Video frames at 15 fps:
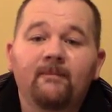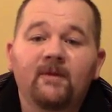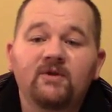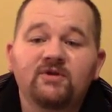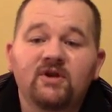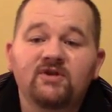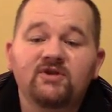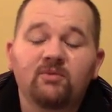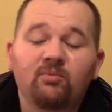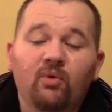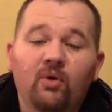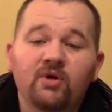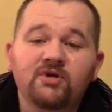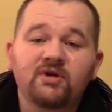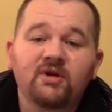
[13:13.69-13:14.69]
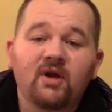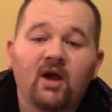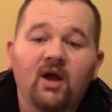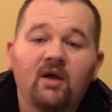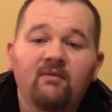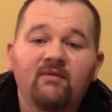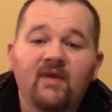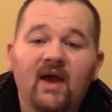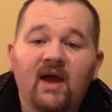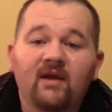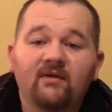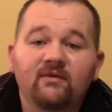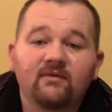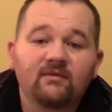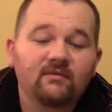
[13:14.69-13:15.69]
just a portion of
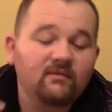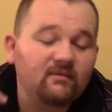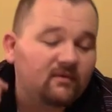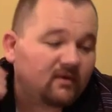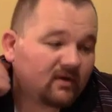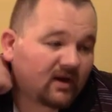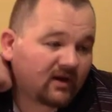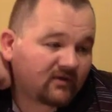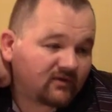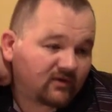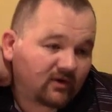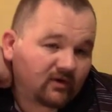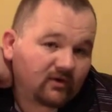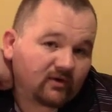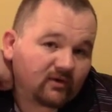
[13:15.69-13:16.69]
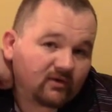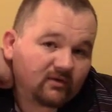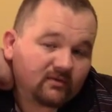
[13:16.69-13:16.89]
that circle.